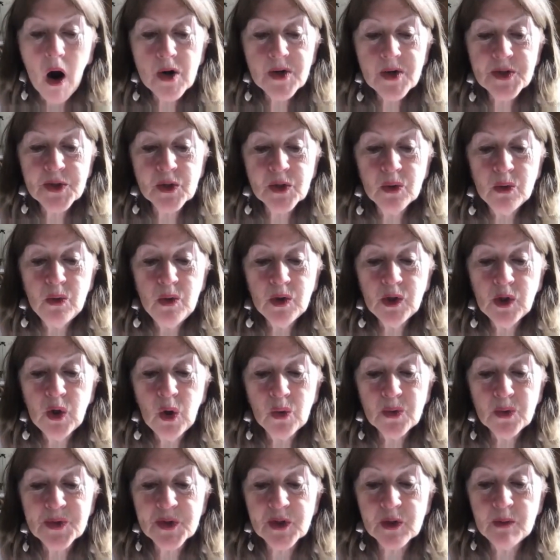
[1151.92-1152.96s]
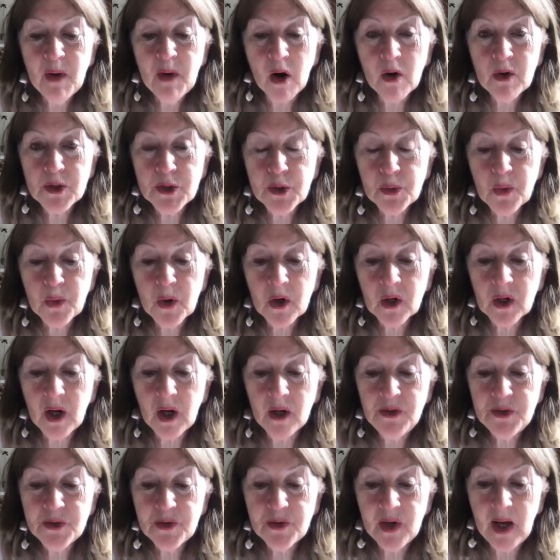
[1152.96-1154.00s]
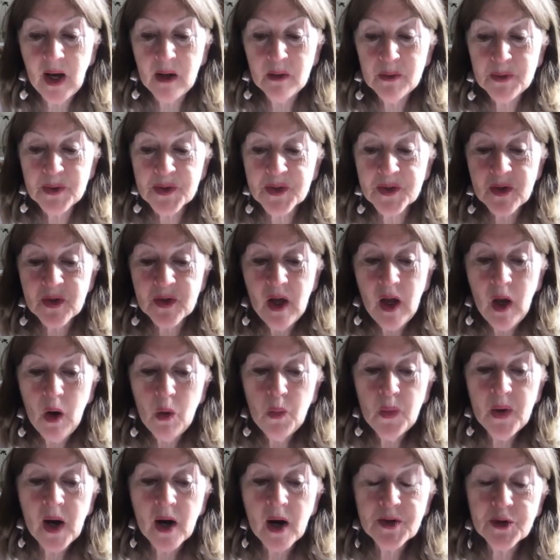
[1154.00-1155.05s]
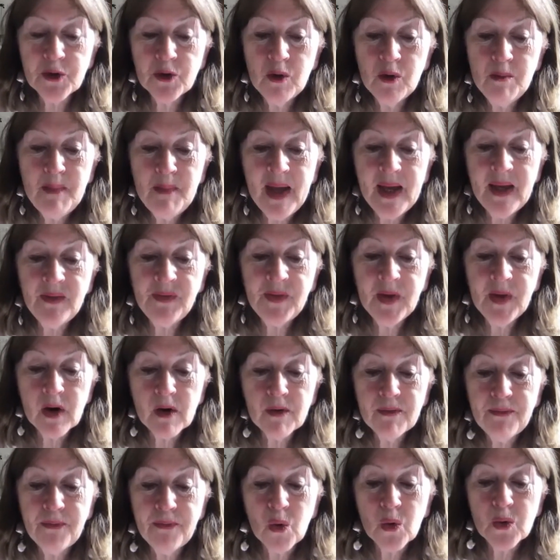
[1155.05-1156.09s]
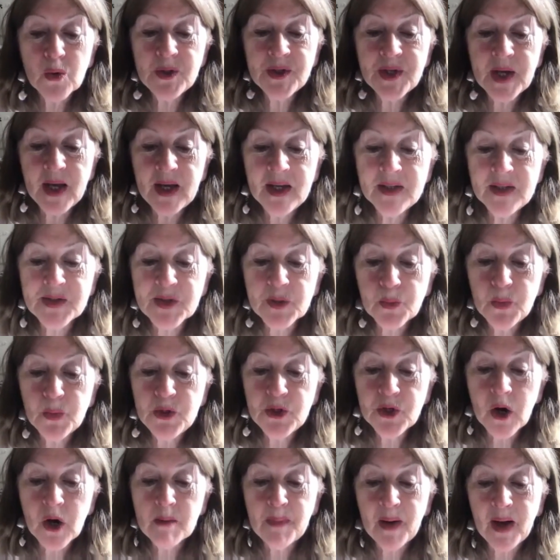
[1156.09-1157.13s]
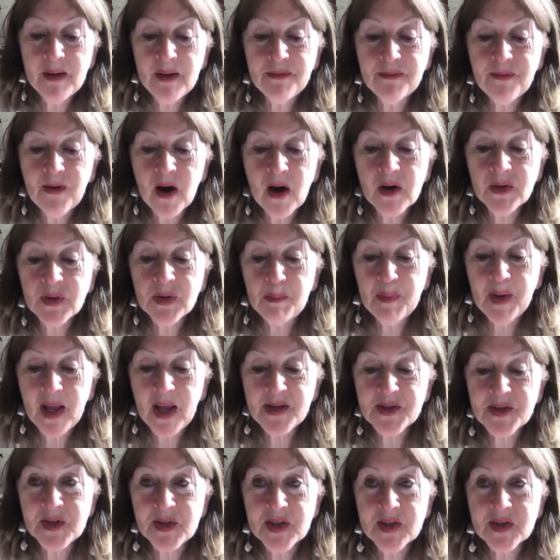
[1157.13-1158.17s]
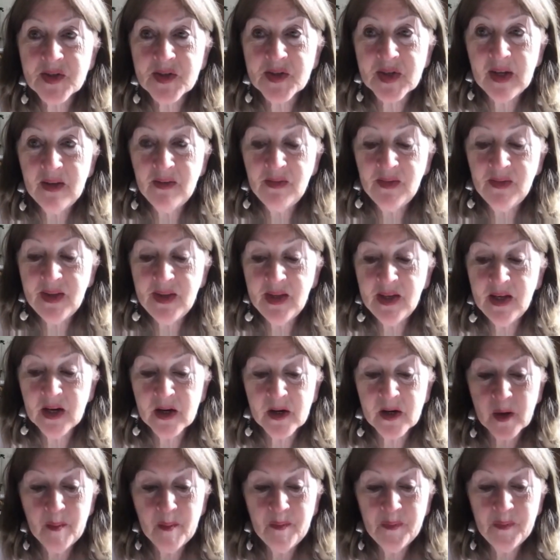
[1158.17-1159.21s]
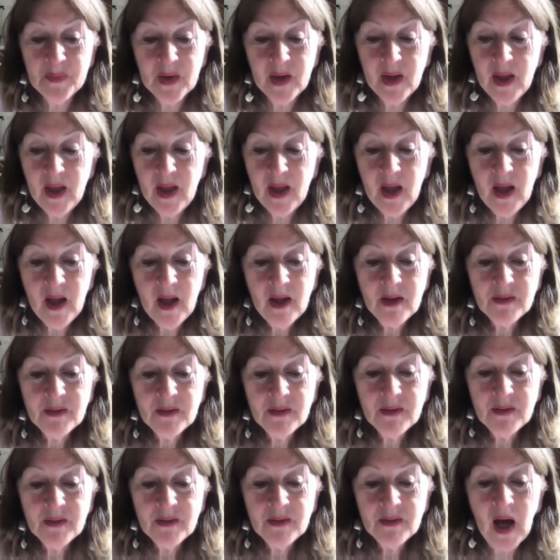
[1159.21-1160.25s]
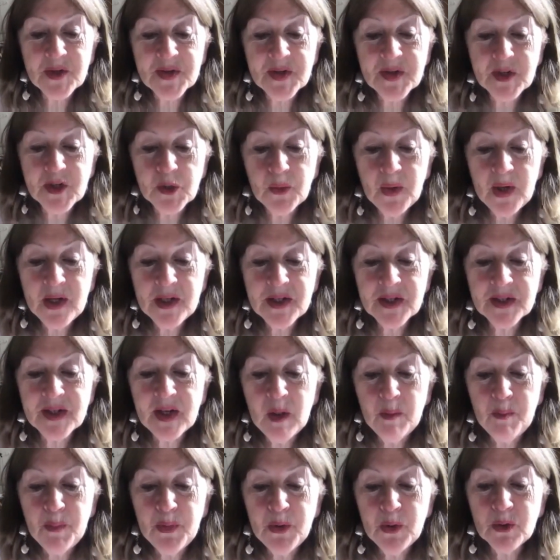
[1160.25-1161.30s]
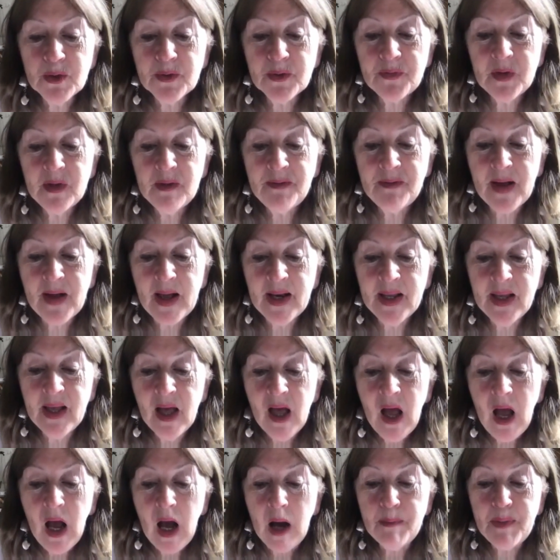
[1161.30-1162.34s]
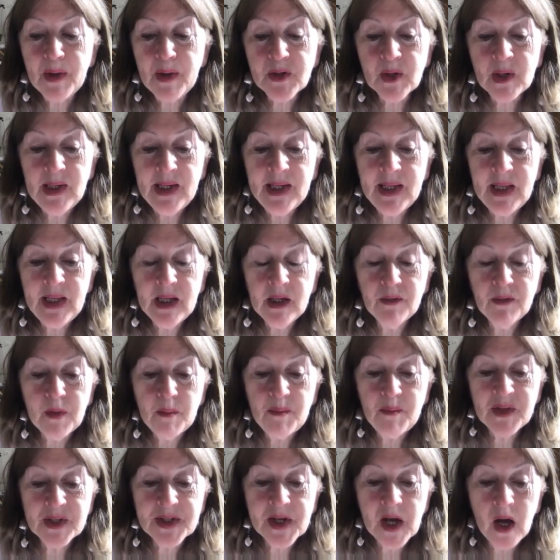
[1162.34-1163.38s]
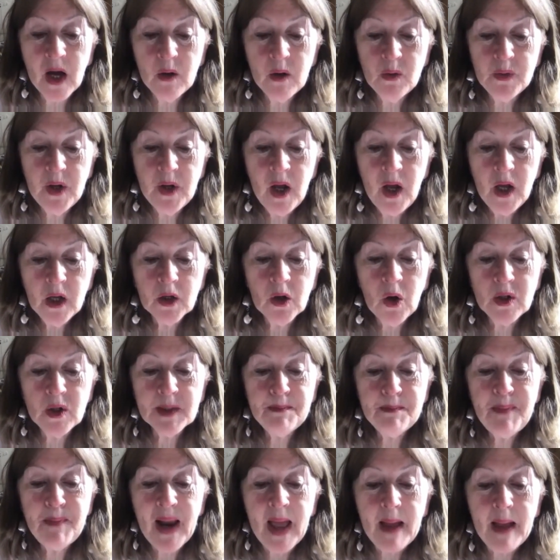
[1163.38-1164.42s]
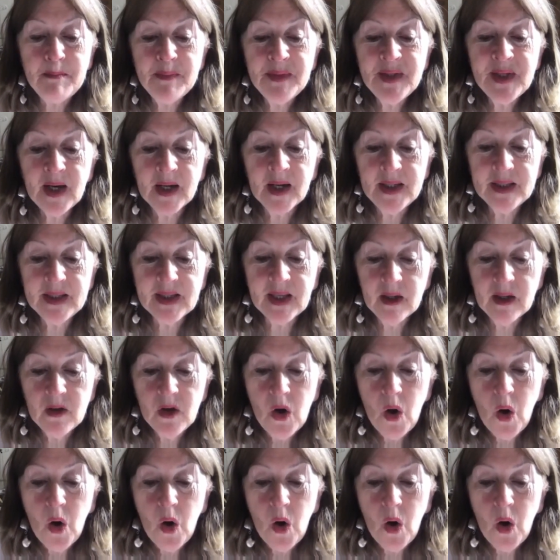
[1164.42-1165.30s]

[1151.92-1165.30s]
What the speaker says: Our school goes tomorrow to our country house. We are to remain there 4 days, which are by far the pleasantest in the year. The house is situated in a beautiful valley about a league from the town called Blamdyke.